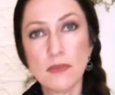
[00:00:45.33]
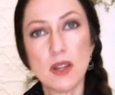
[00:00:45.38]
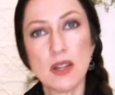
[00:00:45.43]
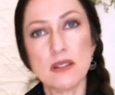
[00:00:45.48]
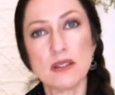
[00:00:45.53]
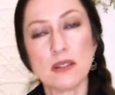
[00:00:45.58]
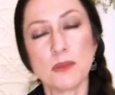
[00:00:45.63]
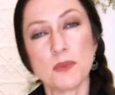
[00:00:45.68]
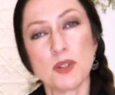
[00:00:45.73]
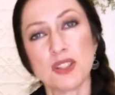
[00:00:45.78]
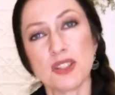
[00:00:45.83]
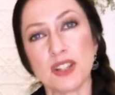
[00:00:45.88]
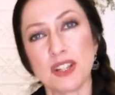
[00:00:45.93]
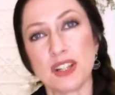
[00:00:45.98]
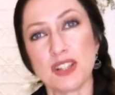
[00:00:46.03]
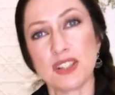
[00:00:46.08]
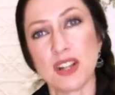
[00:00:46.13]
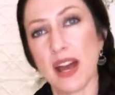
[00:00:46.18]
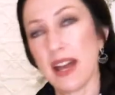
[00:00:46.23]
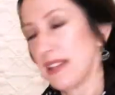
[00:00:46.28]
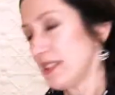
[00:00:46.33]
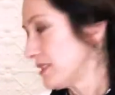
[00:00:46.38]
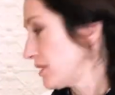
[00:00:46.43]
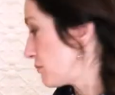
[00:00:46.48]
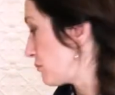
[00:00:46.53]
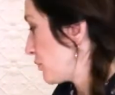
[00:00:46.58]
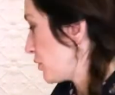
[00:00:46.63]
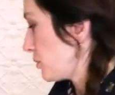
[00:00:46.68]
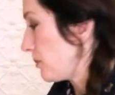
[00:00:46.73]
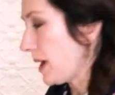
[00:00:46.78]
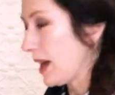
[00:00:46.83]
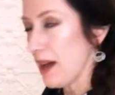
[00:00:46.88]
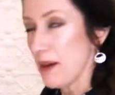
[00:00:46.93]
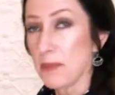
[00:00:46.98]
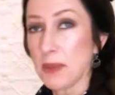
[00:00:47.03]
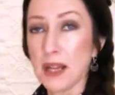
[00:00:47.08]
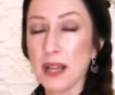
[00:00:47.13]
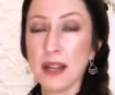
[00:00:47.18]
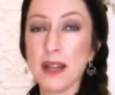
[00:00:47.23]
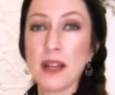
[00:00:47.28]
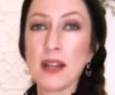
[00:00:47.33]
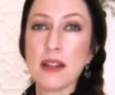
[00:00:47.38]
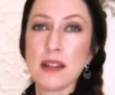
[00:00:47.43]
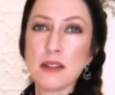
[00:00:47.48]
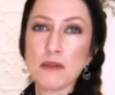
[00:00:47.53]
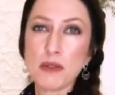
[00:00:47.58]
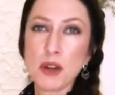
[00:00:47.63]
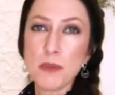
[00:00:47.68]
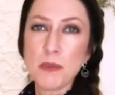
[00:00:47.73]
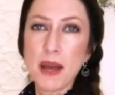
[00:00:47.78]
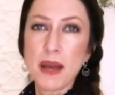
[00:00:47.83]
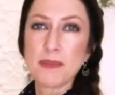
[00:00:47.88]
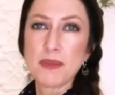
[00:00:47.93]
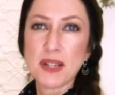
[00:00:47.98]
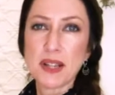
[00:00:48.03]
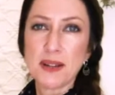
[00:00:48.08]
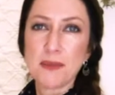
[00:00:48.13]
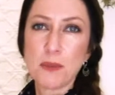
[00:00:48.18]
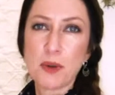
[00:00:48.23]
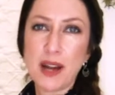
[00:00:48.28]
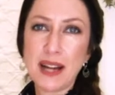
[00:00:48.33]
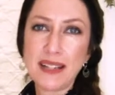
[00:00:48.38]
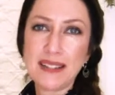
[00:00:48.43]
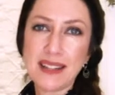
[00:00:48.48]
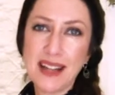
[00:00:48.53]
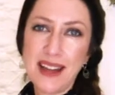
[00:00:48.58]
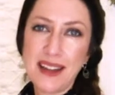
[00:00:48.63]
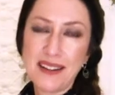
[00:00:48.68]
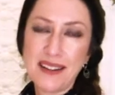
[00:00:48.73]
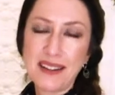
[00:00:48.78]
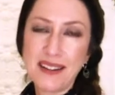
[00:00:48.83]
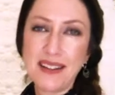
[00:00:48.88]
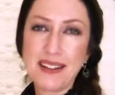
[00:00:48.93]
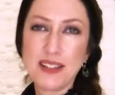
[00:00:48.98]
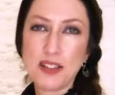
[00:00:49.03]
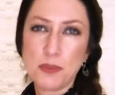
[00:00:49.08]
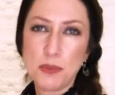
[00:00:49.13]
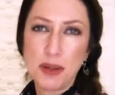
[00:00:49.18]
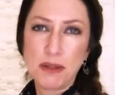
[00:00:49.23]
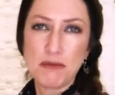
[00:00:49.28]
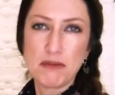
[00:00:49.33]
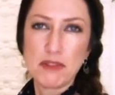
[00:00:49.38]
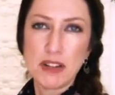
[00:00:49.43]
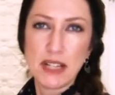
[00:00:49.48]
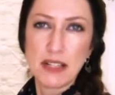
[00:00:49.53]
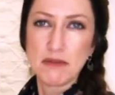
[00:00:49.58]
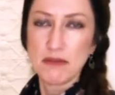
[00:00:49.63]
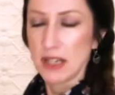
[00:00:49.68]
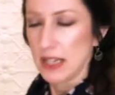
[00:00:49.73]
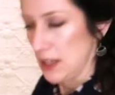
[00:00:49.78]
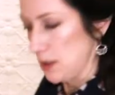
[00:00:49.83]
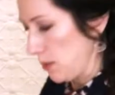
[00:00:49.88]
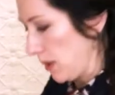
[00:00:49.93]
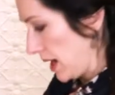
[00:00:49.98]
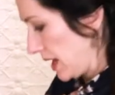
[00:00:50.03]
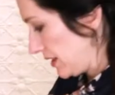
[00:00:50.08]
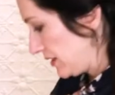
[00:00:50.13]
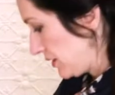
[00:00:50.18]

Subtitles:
So I'm just going to dice the rhubarb. The rhubarb's going to break down to be really quite